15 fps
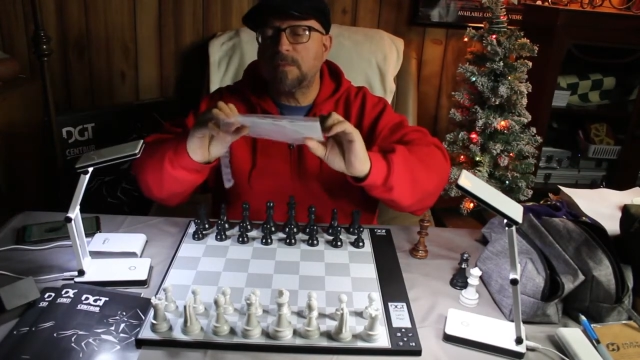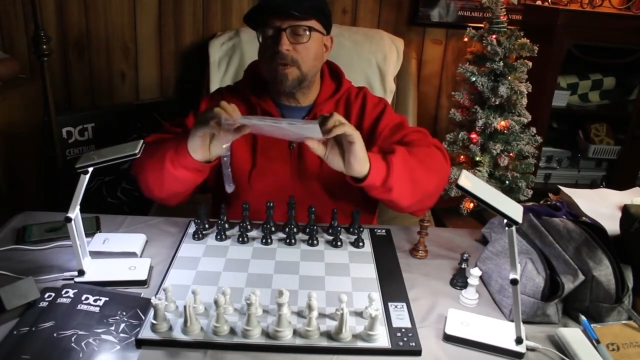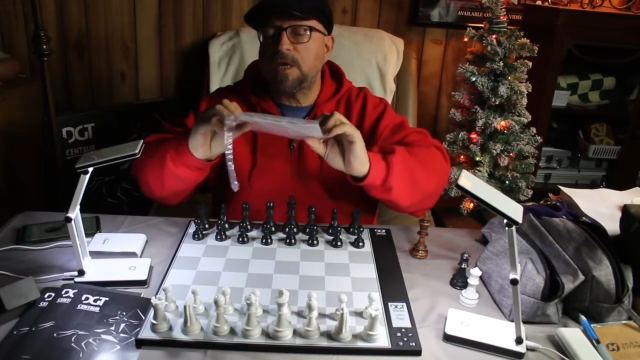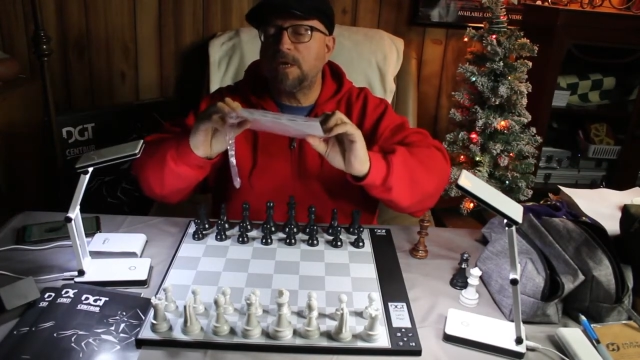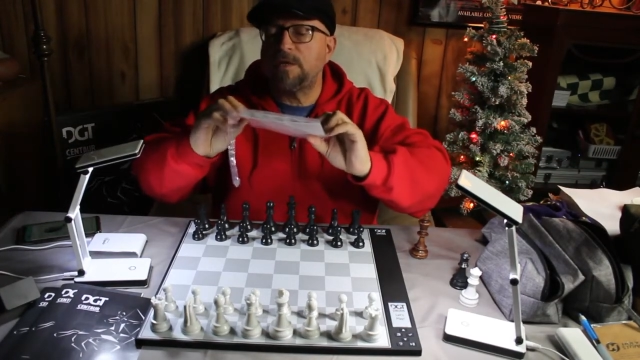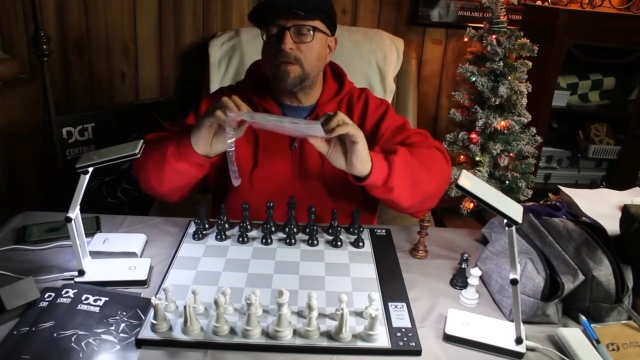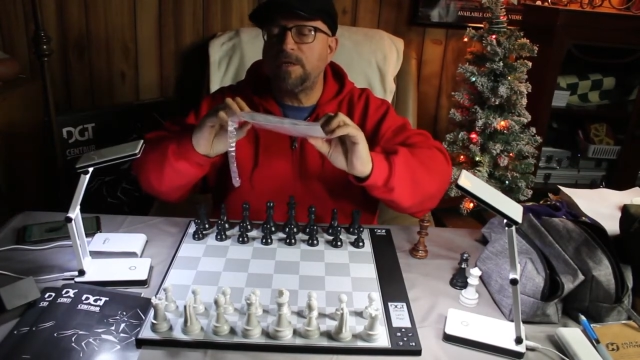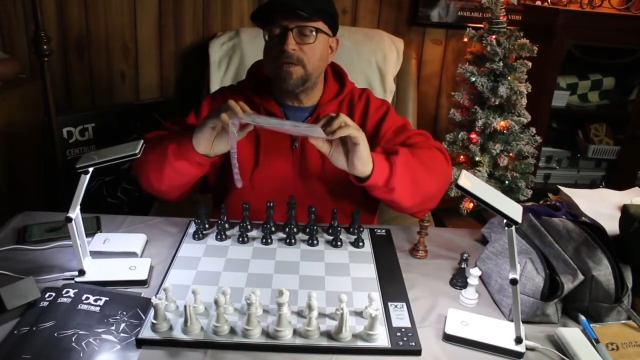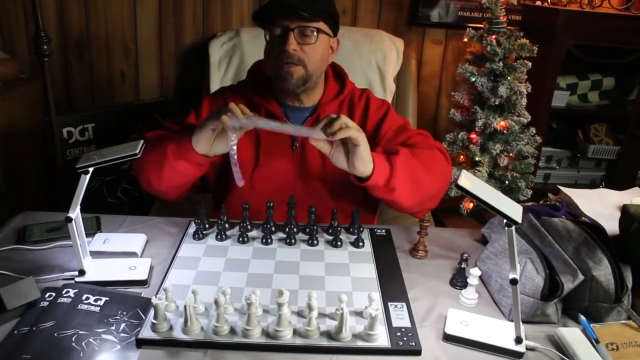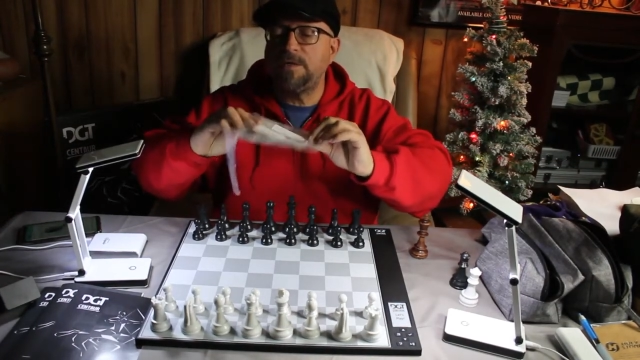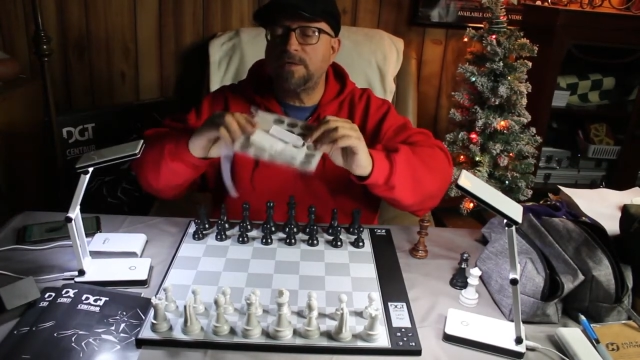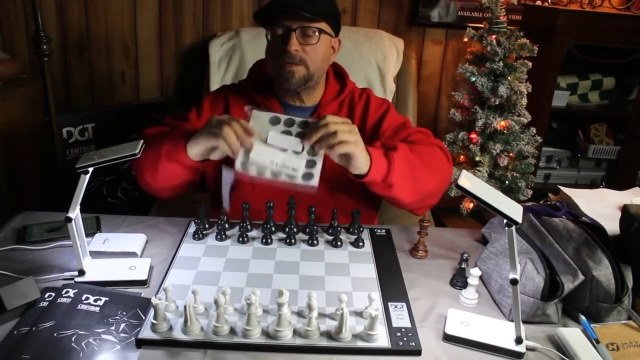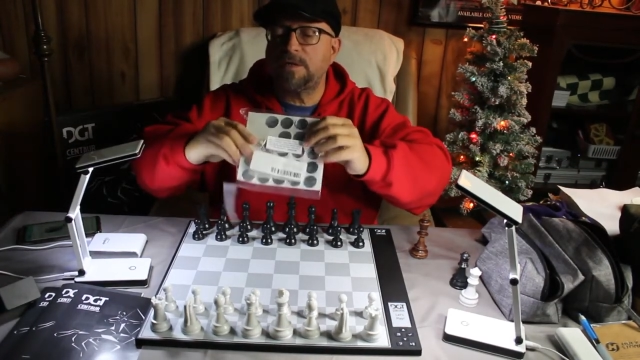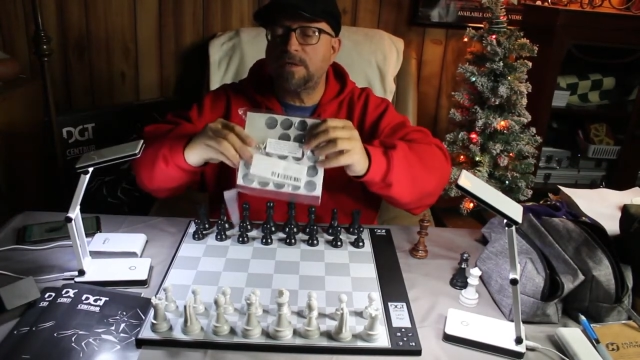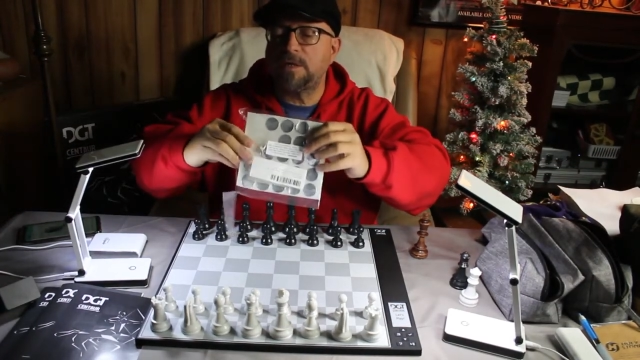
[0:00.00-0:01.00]
I had
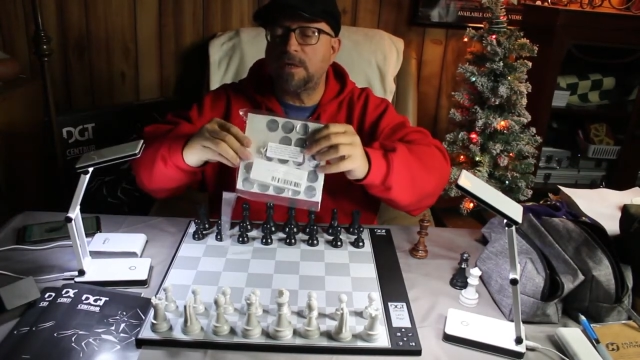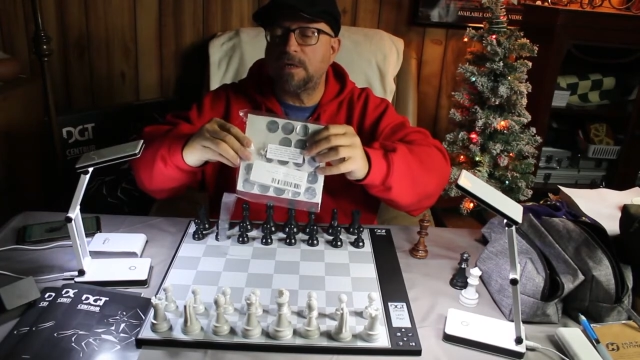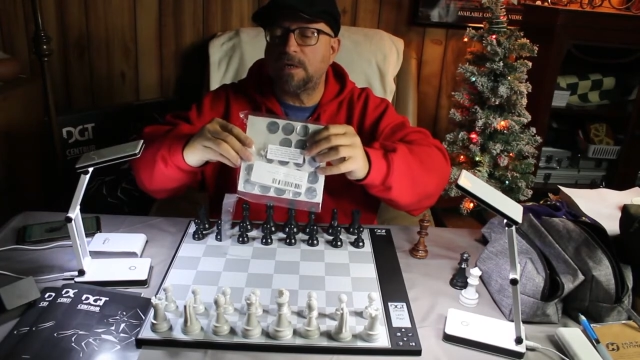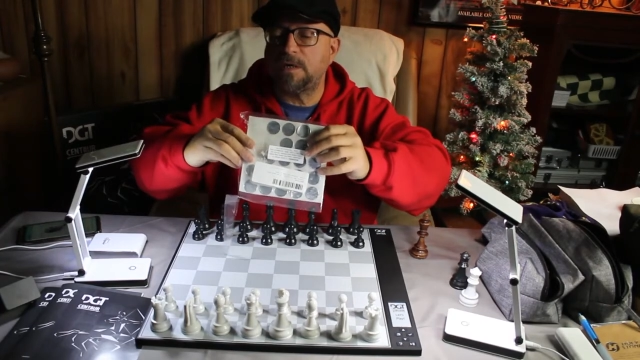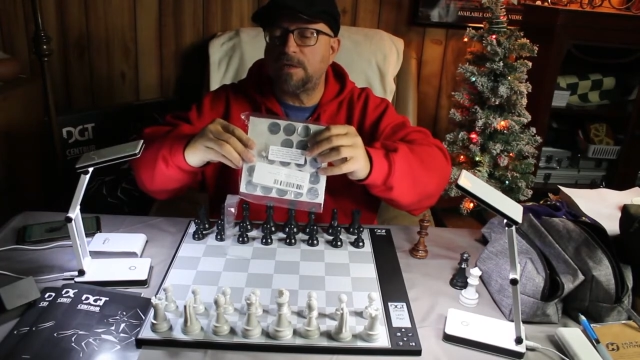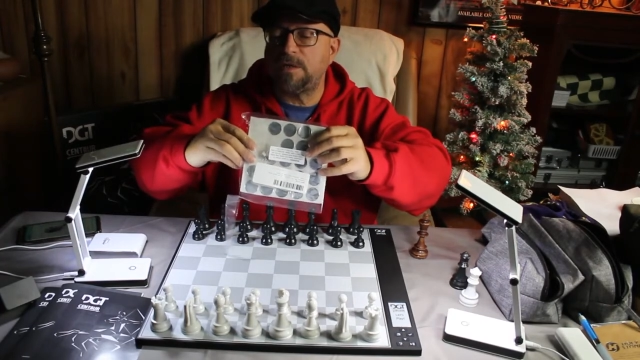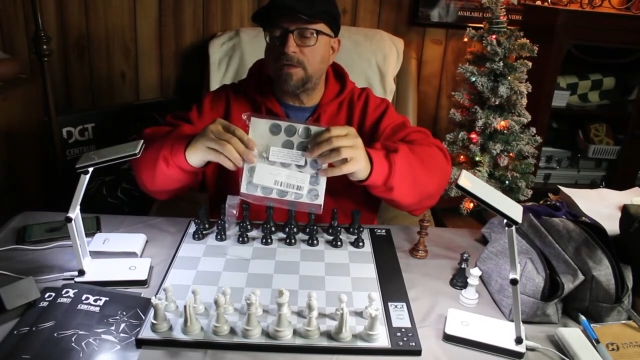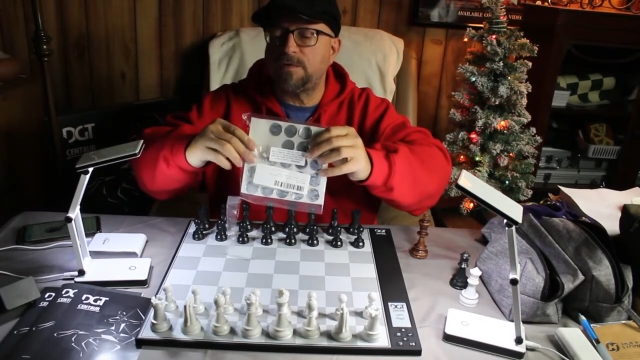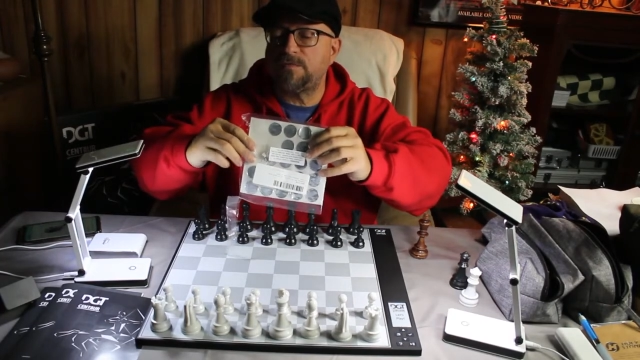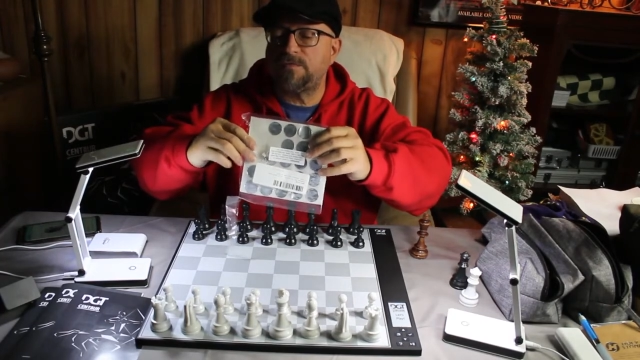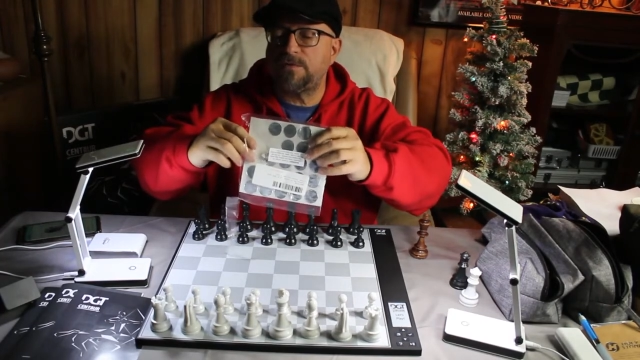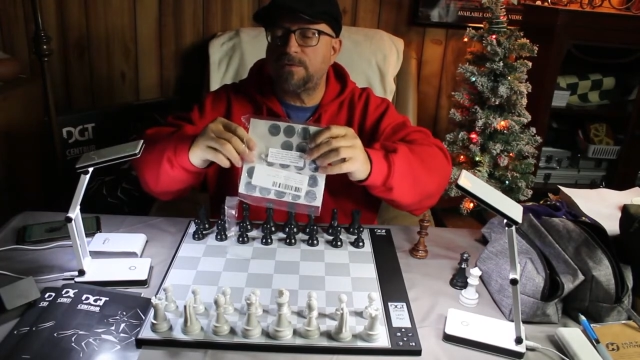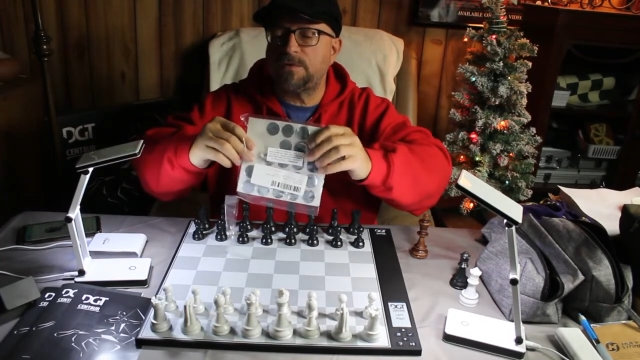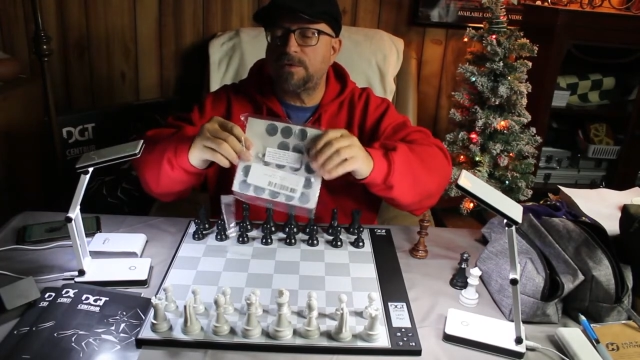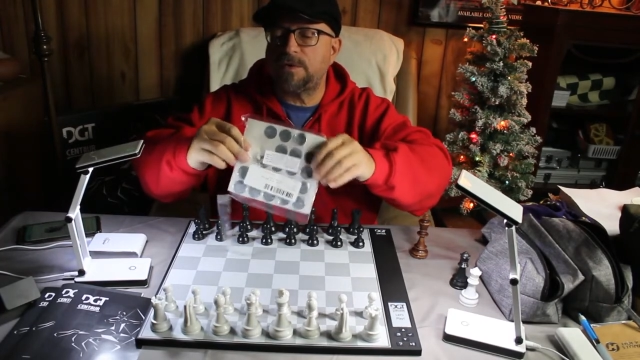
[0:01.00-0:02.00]
these. I got these
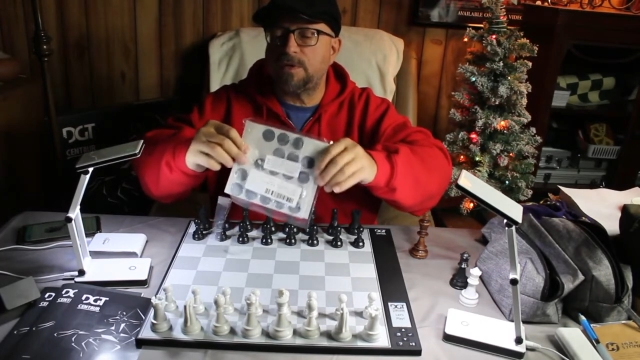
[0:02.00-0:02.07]
first.